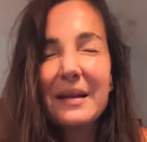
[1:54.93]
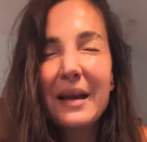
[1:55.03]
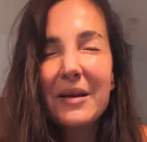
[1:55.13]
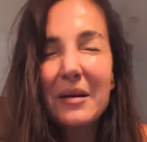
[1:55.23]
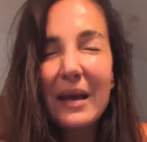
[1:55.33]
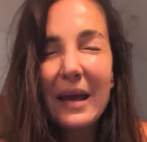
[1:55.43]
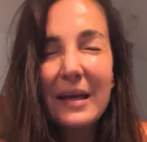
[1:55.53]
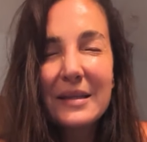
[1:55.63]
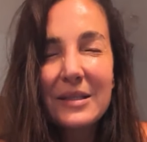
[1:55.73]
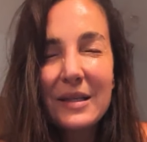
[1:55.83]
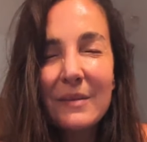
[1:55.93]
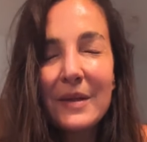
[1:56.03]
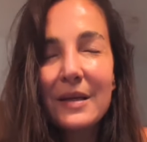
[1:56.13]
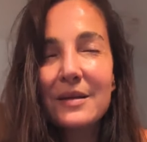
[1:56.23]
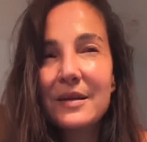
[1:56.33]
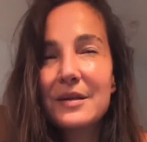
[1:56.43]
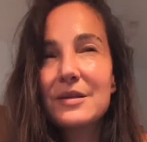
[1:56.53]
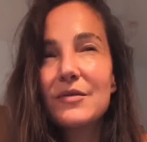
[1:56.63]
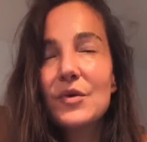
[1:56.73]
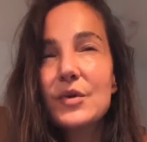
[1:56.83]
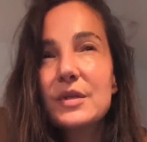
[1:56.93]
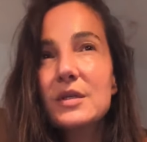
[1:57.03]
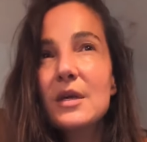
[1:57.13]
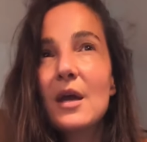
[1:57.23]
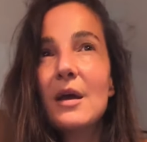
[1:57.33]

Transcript: Like extremely intensive courses,